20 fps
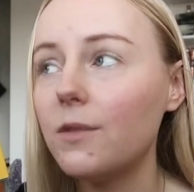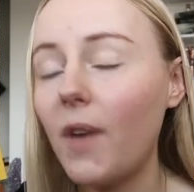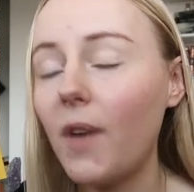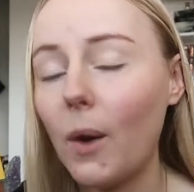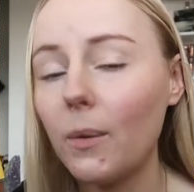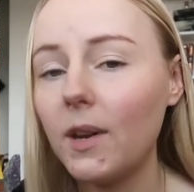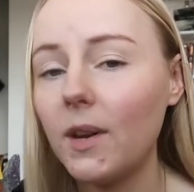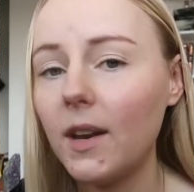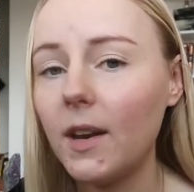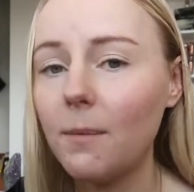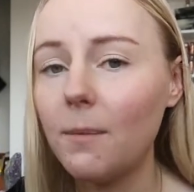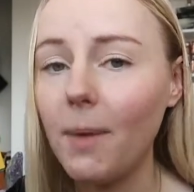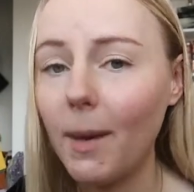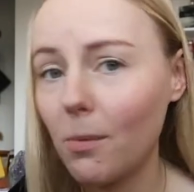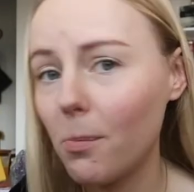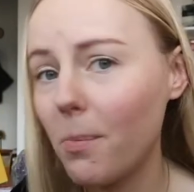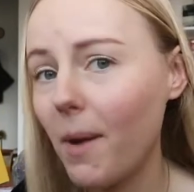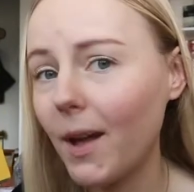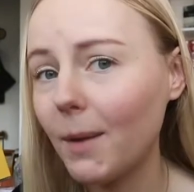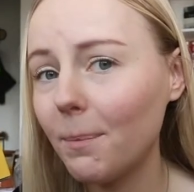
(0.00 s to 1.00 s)
found it in
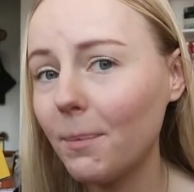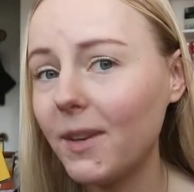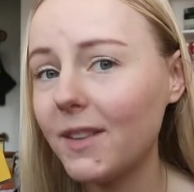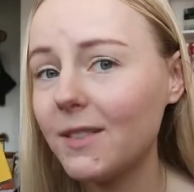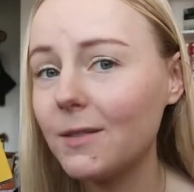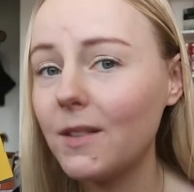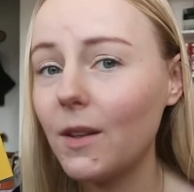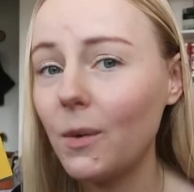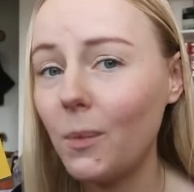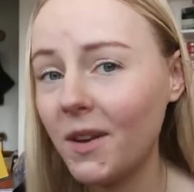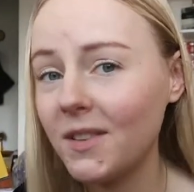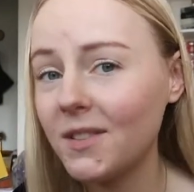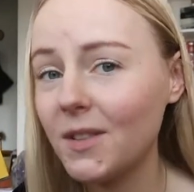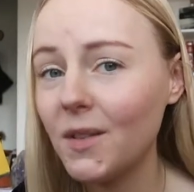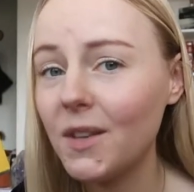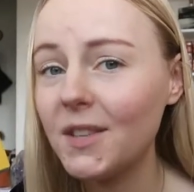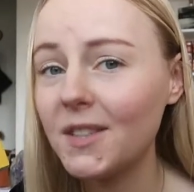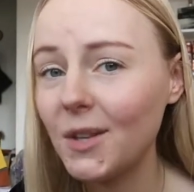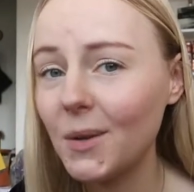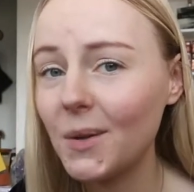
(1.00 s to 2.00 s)
paperback because the rest of
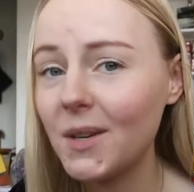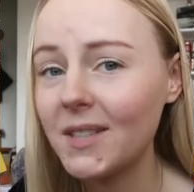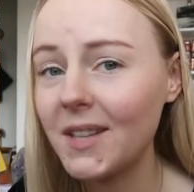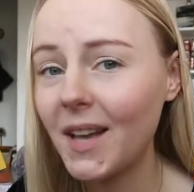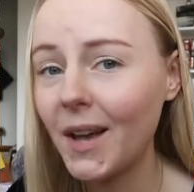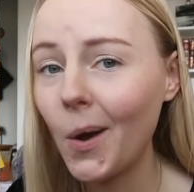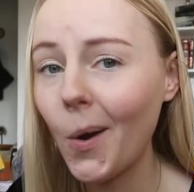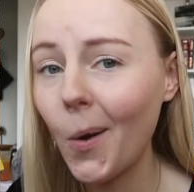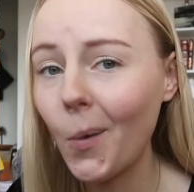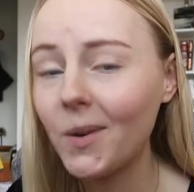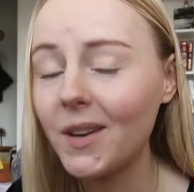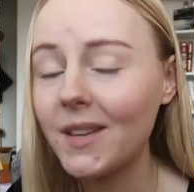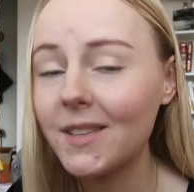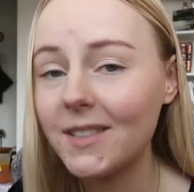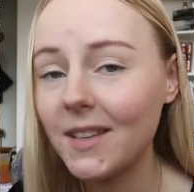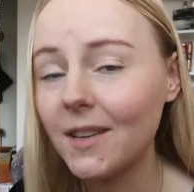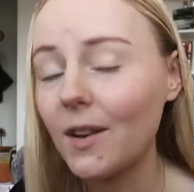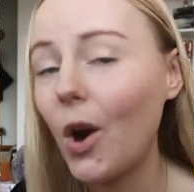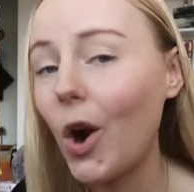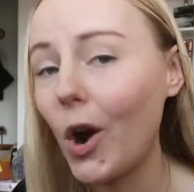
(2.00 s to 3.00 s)
the series I own is
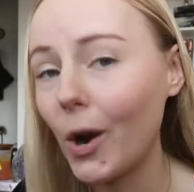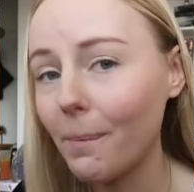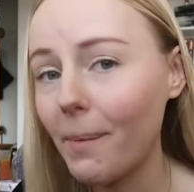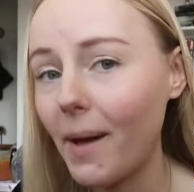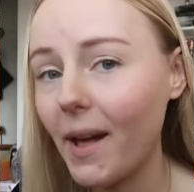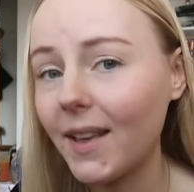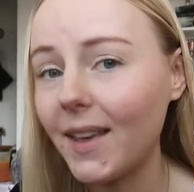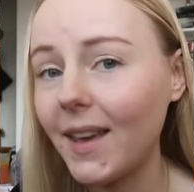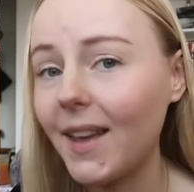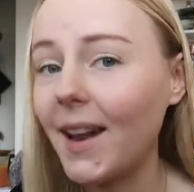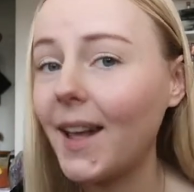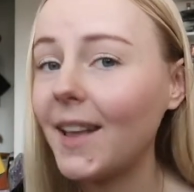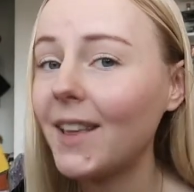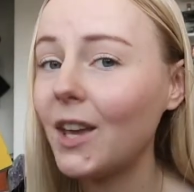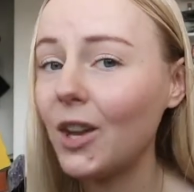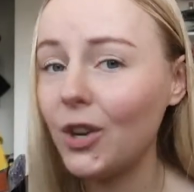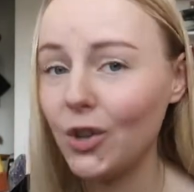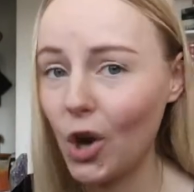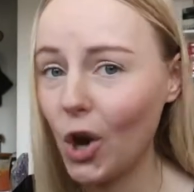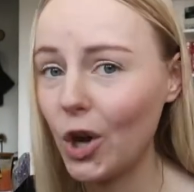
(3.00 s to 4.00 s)
in hardback and I
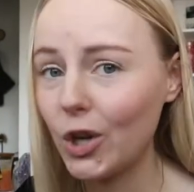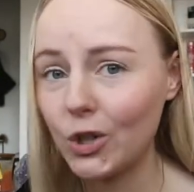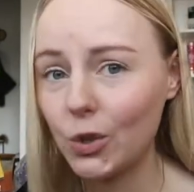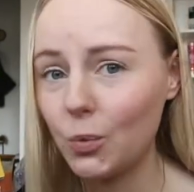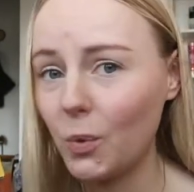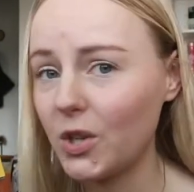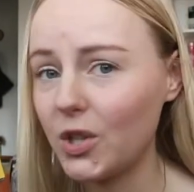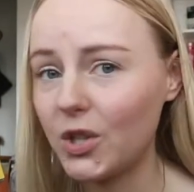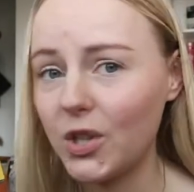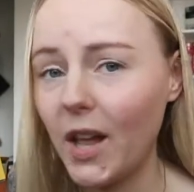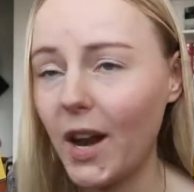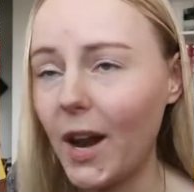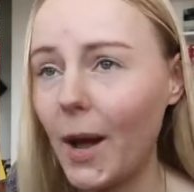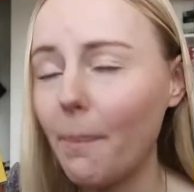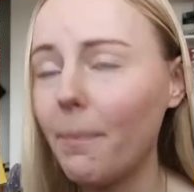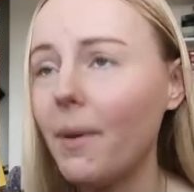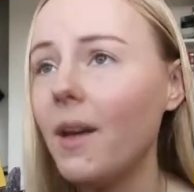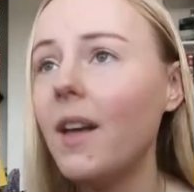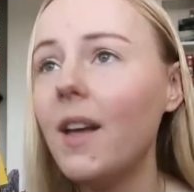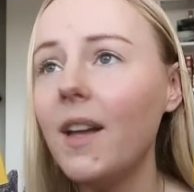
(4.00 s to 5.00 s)
cannot switch that
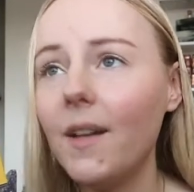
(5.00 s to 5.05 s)
up.